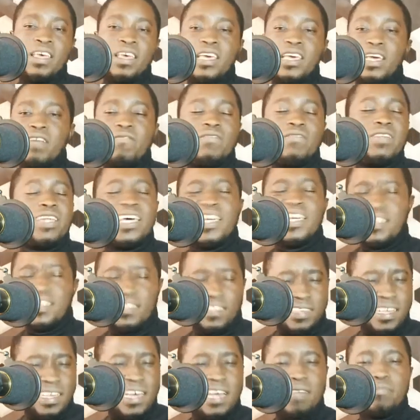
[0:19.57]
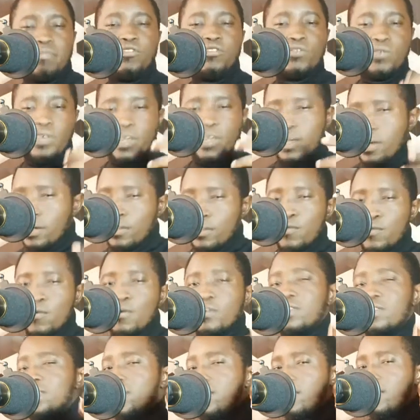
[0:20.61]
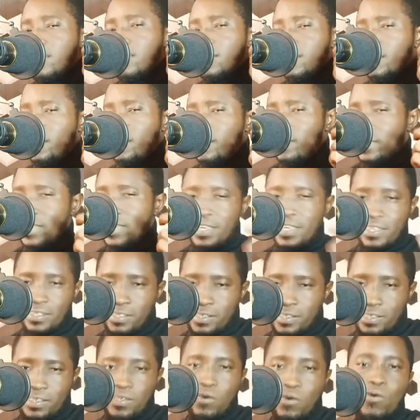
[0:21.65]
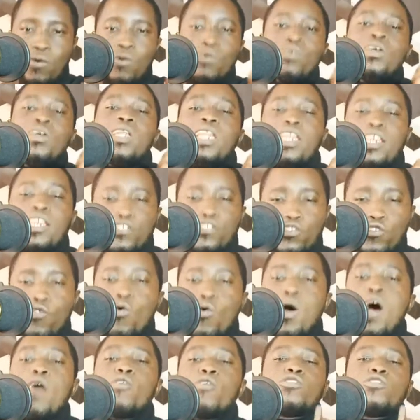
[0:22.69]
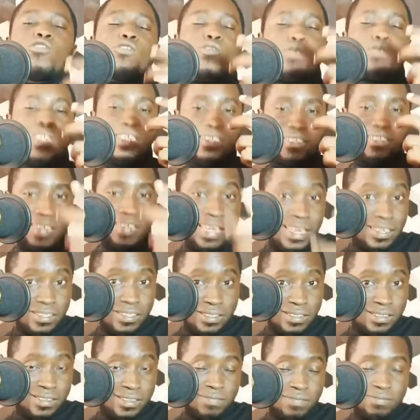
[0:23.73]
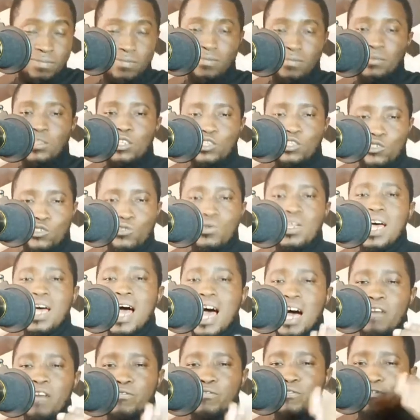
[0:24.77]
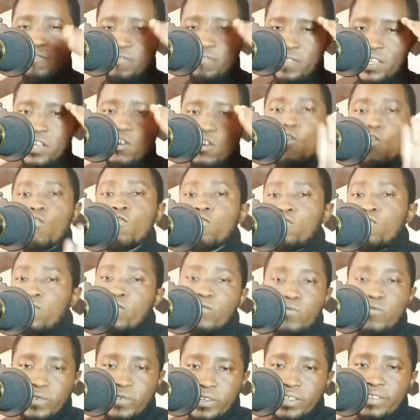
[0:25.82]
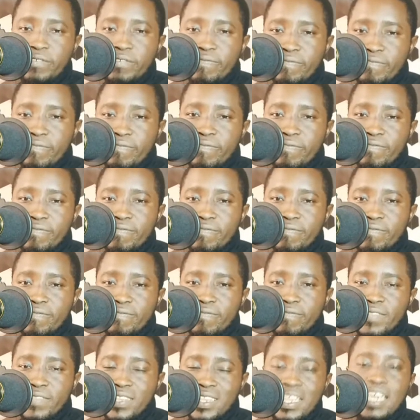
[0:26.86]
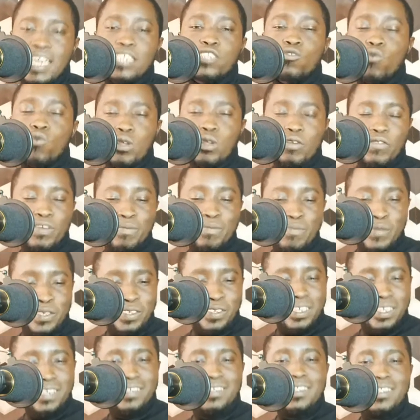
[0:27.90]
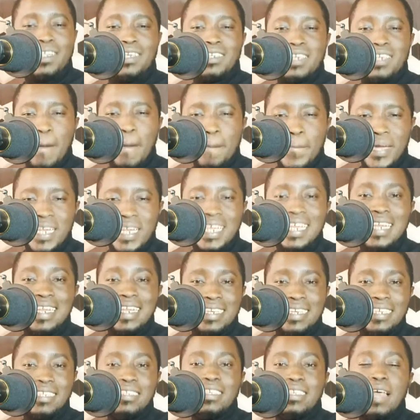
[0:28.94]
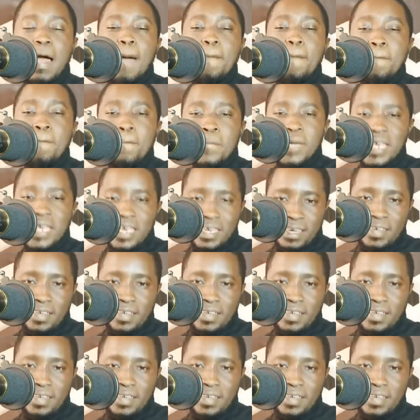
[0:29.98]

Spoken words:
even anytime you hear the word date or let's go out on a date, you don't have to think of food. That's one of the mistakes that many ladies make,